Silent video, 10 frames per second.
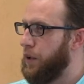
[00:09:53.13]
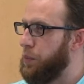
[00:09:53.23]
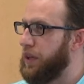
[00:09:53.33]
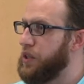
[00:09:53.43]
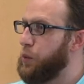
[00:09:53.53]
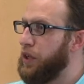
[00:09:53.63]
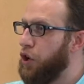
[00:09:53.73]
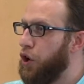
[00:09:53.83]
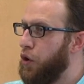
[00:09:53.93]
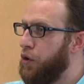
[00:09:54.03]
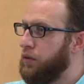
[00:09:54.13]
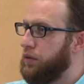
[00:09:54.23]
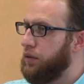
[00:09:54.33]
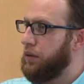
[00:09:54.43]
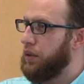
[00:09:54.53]
Because we know
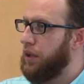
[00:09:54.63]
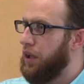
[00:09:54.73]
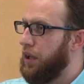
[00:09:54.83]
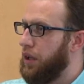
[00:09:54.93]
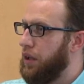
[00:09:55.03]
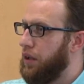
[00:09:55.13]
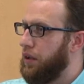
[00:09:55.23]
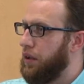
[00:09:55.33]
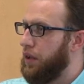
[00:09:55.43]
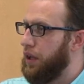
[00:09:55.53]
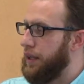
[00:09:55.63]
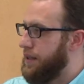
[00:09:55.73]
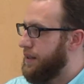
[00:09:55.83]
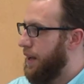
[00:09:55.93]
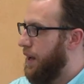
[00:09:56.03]
in
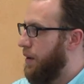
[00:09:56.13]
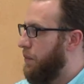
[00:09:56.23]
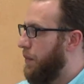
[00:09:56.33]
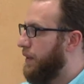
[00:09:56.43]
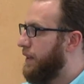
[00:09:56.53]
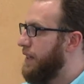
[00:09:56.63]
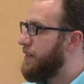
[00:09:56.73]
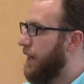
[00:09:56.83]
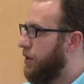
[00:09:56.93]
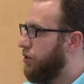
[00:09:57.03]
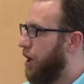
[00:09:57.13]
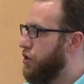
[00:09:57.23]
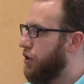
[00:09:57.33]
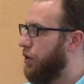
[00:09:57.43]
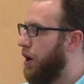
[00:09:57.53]
Islam that the
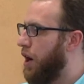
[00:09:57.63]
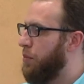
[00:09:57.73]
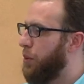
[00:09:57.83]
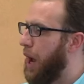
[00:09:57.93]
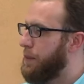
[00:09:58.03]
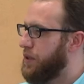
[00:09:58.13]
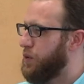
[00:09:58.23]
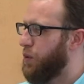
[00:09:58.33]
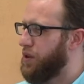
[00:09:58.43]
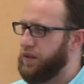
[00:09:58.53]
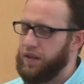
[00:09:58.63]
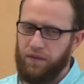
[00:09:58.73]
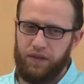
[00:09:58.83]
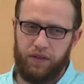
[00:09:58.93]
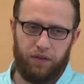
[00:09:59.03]
psychological harm perhaps is worse than the
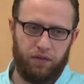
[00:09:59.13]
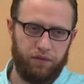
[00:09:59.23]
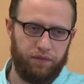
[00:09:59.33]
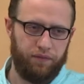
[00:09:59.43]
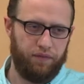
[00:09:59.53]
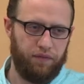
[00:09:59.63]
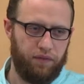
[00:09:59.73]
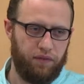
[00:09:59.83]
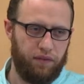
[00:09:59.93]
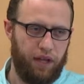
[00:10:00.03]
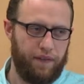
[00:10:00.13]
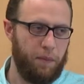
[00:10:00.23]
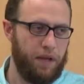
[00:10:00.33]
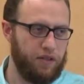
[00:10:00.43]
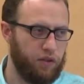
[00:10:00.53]
physical. And the
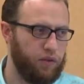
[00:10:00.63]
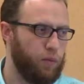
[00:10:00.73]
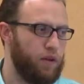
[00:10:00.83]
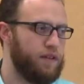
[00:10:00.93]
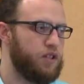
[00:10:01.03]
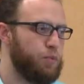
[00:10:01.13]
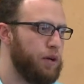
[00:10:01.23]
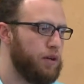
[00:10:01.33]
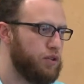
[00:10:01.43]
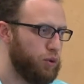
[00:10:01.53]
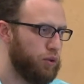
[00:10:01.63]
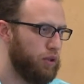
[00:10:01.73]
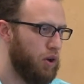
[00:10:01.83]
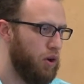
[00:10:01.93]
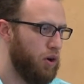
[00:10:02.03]
mental, the spiritual
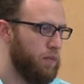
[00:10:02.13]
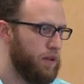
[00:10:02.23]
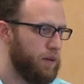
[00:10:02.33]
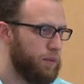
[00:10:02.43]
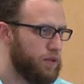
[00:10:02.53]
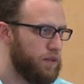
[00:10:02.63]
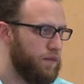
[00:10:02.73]
harm that a person